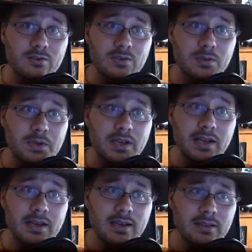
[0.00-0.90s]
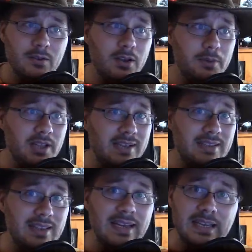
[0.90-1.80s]
Souls 3, they're going to be like
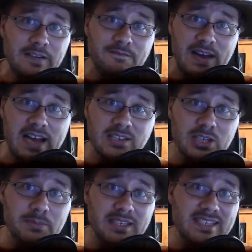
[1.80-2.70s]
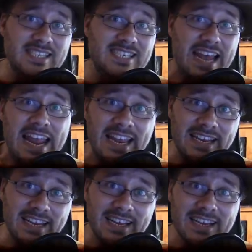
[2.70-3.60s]
lightning fast. They're going to be
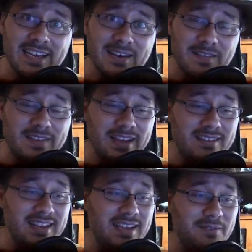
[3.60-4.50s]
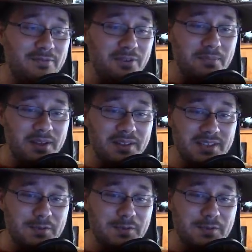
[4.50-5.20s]
insane, taken from the